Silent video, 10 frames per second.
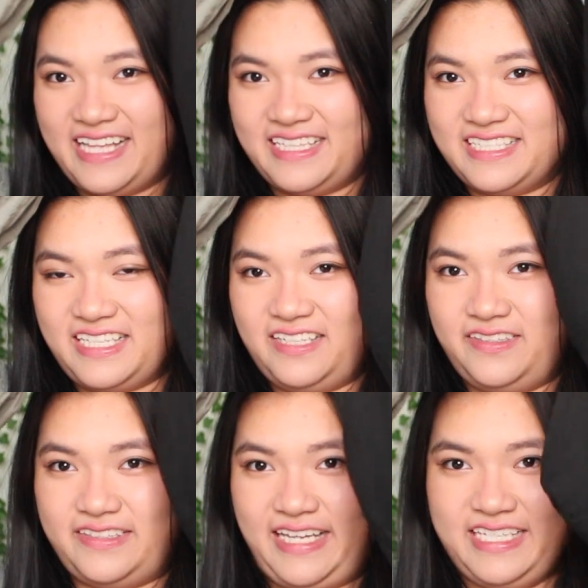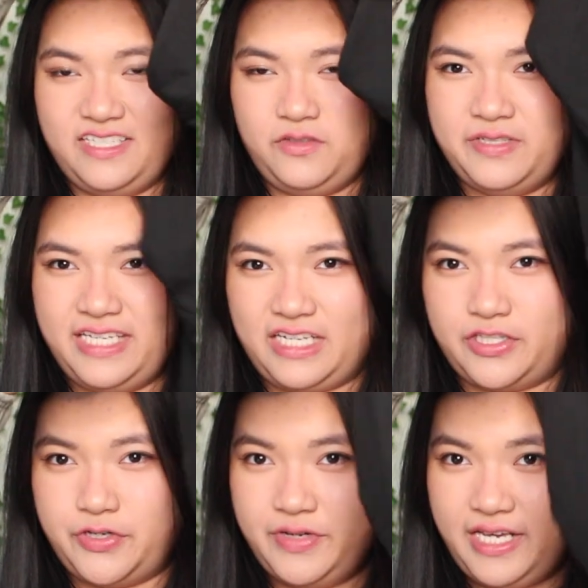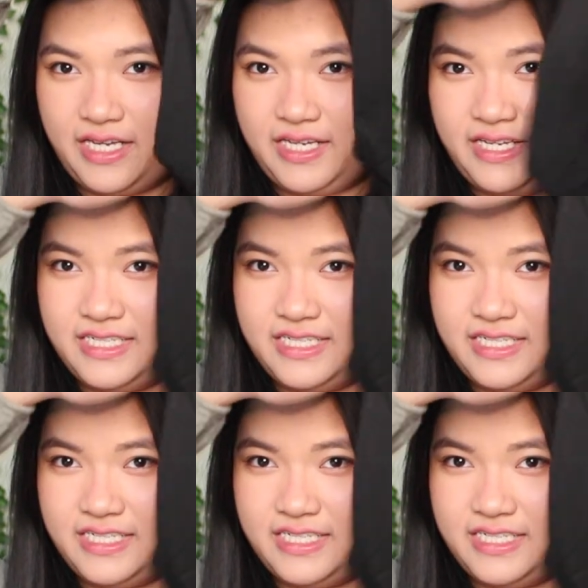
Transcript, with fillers: I think this is gonna look nice. It's almost like a tunic